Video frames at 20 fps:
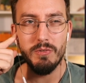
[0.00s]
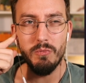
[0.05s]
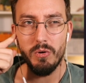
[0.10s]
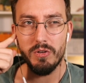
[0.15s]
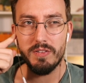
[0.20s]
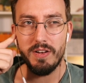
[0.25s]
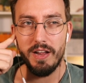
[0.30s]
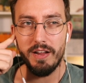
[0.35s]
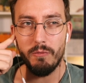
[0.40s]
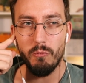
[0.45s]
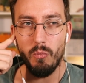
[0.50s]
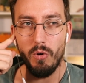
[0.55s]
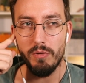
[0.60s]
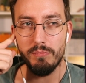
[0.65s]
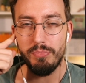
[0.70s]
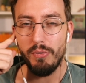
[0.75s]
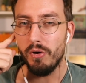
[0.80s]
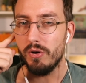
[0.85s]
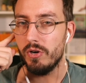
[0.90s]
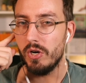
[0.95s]
He was like
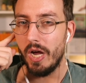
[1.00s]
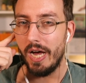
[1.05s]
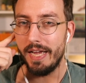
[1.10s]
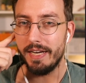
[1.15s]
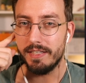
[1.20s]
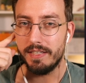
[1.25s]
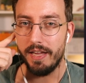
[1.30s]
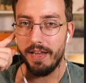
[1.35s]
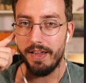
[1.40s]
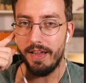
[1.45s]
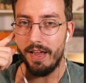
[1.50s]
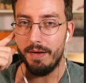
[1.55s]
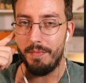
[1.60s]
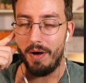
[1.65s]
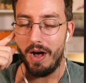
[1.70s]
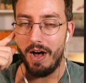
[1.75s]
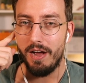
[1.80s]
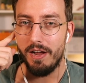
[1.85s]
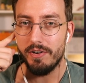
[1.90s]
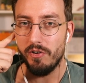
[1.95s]
one point nine K M
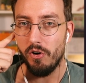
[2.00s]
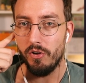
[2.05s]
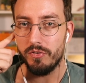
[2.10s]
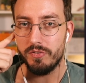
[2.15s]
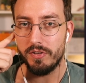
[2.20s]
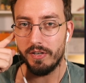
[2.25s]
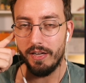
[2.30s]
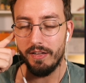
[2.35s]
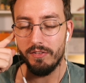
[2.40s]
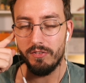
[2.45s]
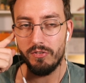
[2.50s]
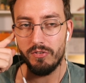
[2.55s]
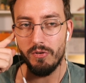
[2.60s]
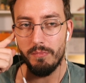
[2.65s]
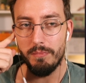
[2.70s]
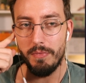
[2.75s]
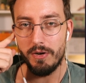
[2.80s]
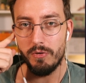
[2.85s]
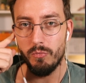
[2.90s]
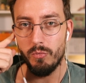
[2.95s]
R and lost against
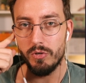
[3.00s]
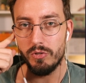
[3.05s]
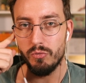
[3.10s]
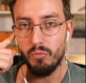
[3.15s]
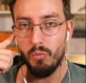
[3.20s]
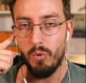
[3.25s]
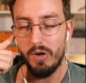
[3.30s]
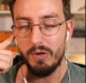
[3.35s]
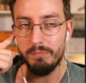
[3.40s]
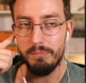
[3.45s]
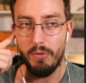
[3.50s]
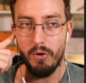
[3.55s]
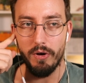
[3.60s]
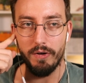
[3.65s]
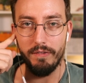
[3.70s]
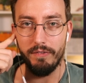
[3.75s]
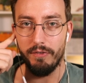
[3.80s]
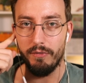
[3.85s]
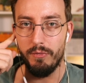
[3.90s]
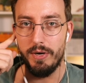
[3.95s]
somebody with one
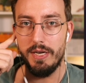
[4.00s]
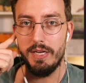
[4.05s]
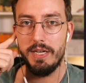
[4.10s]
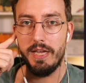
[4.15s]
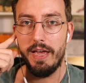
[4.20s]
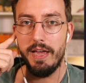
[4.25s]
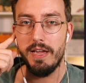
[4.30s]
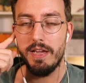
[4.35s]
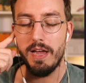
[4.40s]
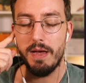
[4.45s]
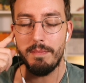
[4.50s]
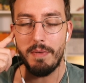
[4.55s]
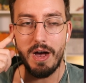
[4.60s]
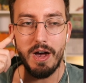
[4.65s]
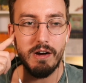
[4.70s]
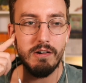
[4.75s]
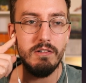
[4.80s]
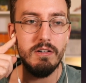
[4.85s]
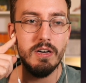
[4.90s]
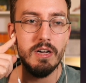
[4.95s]
point three K M R.